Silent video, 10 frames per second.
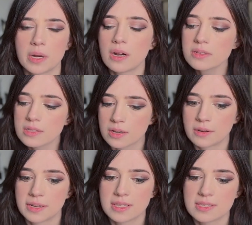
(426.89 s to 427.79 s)
But
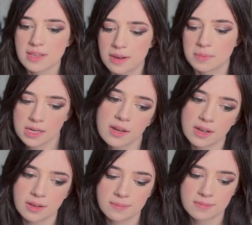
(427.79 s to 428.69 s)
also, at the same
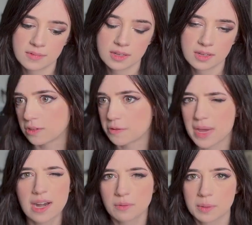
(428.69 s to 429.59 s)
time, you're
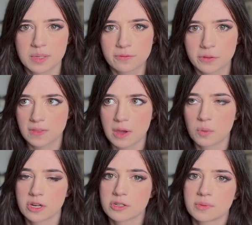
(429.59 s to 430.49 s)
mad at women if they
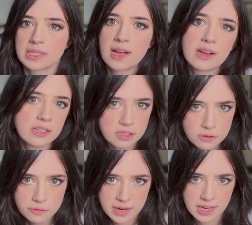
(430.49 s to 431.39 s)
were to rely on
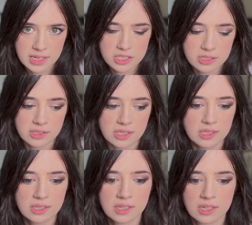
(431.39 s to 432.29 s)
you
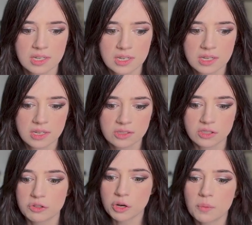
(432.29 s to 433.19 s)
financially.
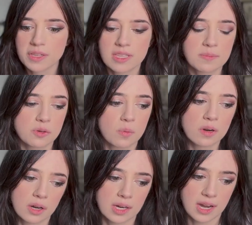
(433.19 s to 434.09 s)
So you don't want them to
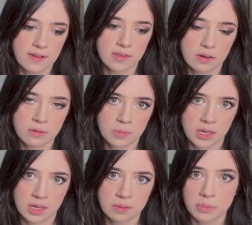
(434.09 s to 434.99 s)
work and have their own
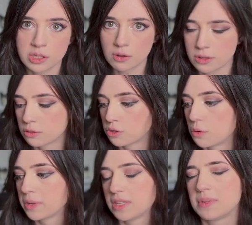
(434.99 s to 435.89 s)
money, but you also
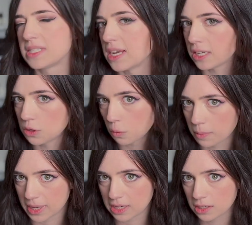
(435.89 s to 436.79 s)
don't want them to take
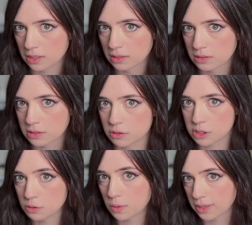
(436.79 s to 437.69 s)
your money. So
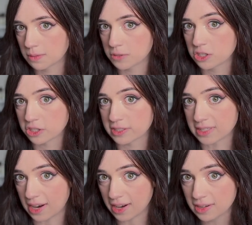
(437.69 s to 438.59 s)
do you want them to just
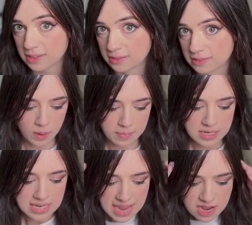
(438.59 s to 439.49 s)
die?
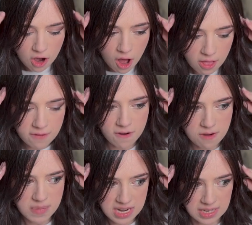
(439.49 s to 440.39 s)
Women take all of
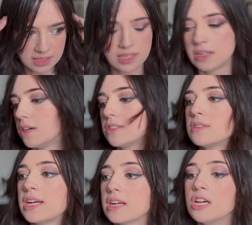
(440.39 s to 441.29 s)
our money, and then you're also
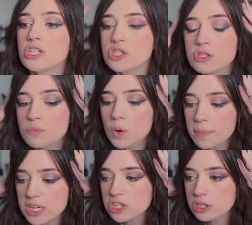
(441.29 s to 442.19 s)
like,
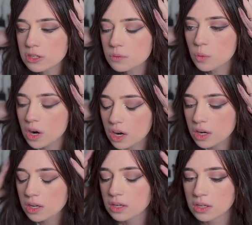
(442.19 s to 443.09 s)
women shouldn't
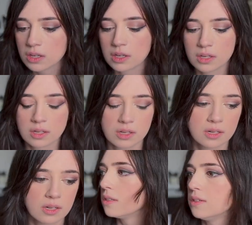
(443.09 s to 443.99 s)
work.
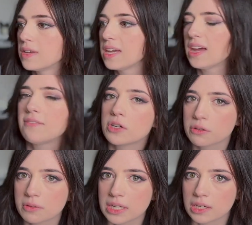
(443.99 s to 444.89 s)
You can't have a
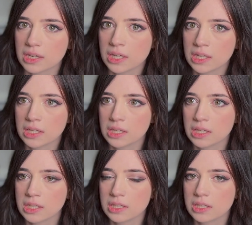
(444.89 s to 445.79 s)
career,
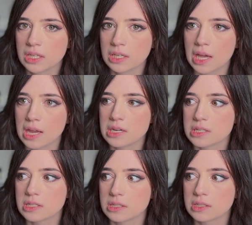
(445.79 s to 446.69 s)

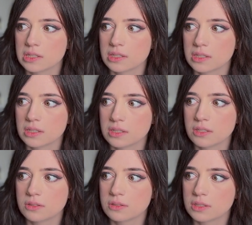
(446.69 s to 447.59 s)
and
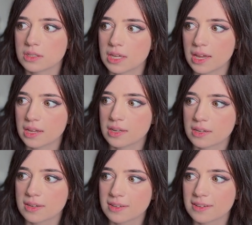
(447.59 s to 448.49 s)
you can't
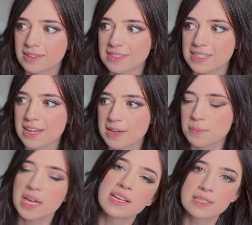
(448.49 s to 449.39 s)
take a
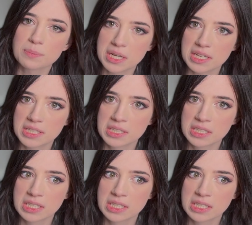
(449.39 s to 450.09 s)
man's money.